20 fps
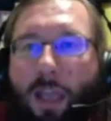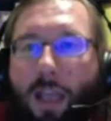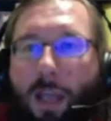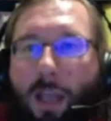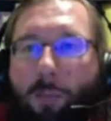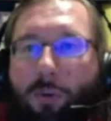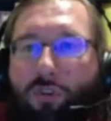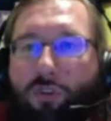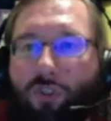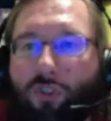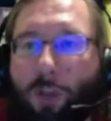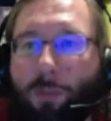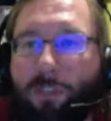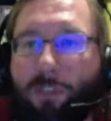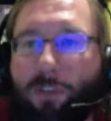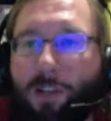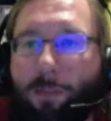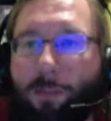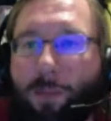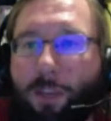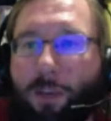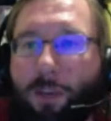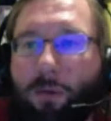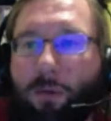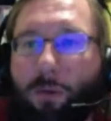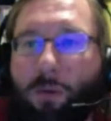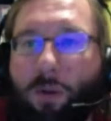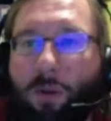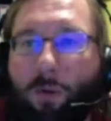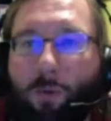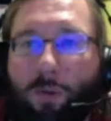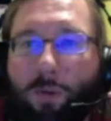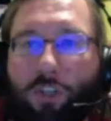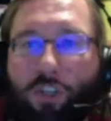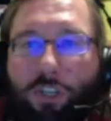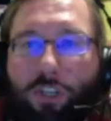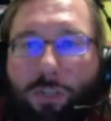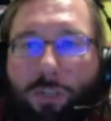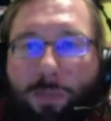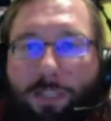which Rob is developing, which
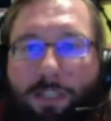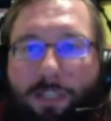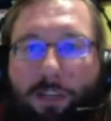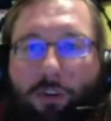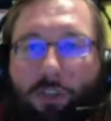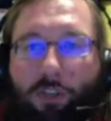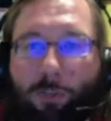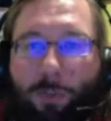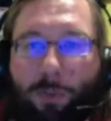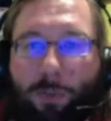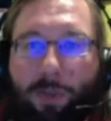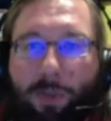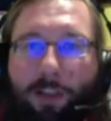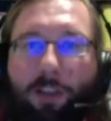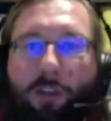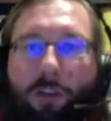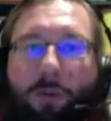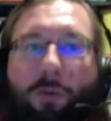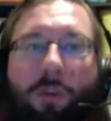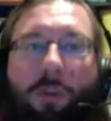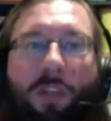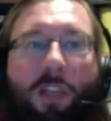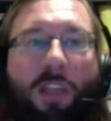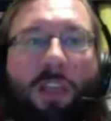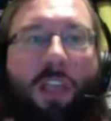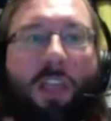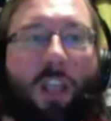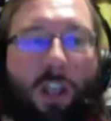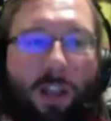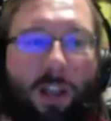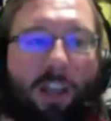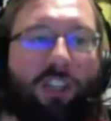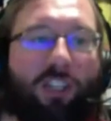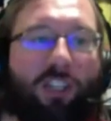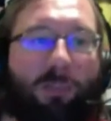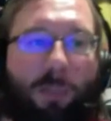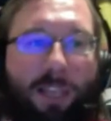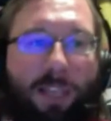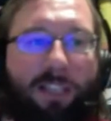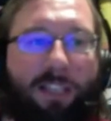is basically going to be like, connections
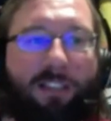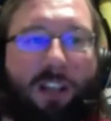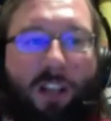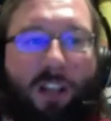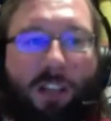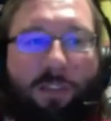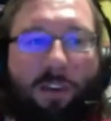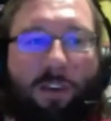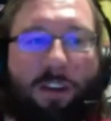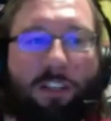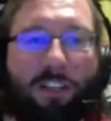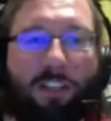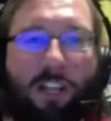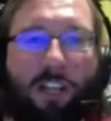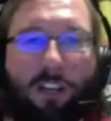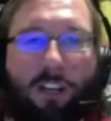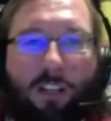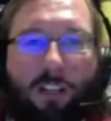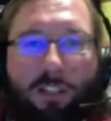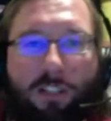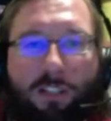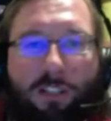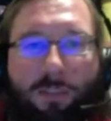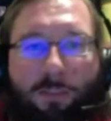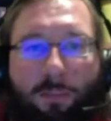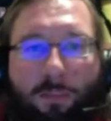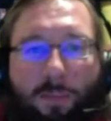based on the various icons.